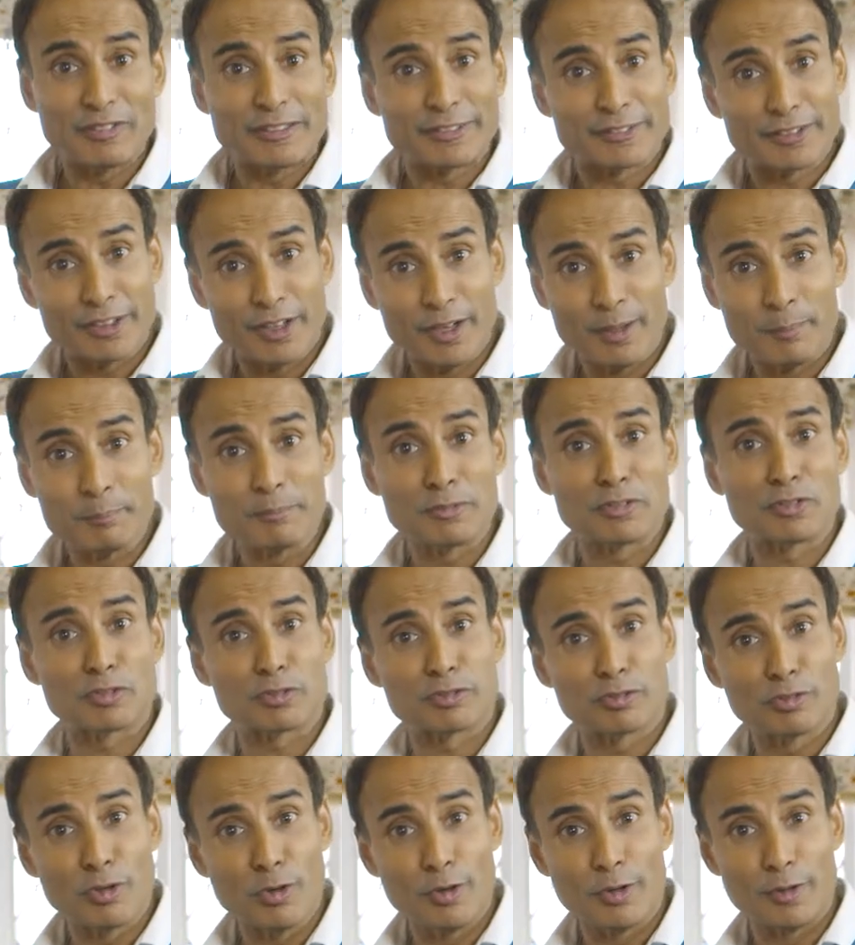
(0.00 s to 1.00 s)
the term
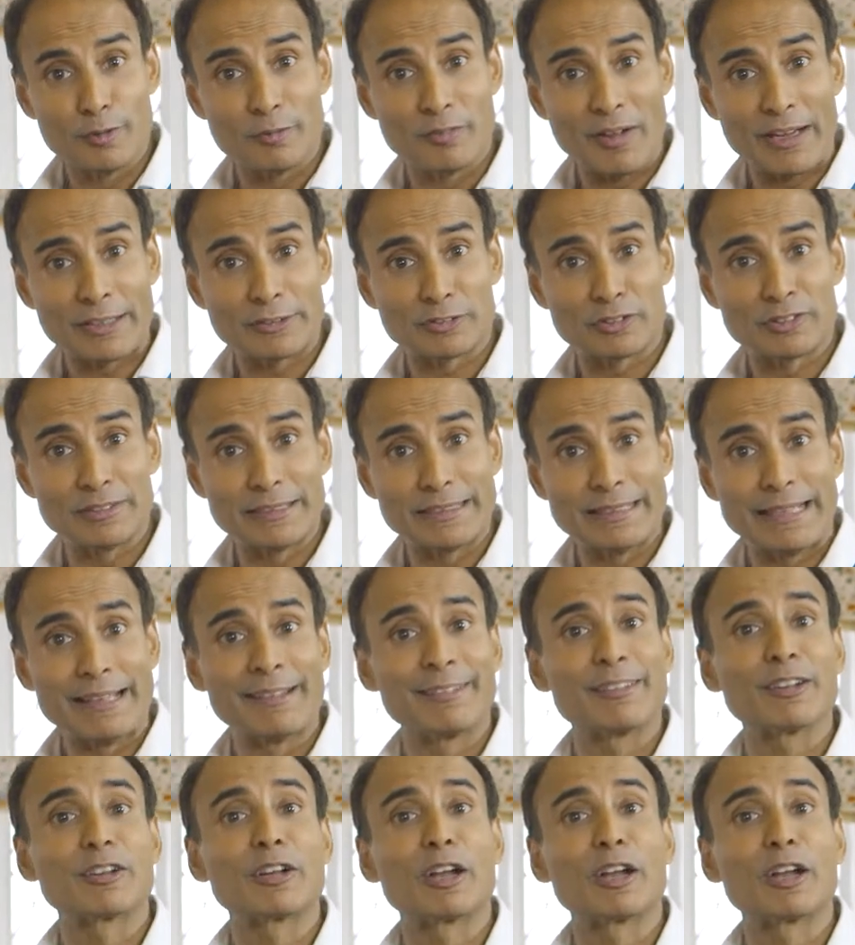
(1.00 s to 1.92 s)
Shrove actually is a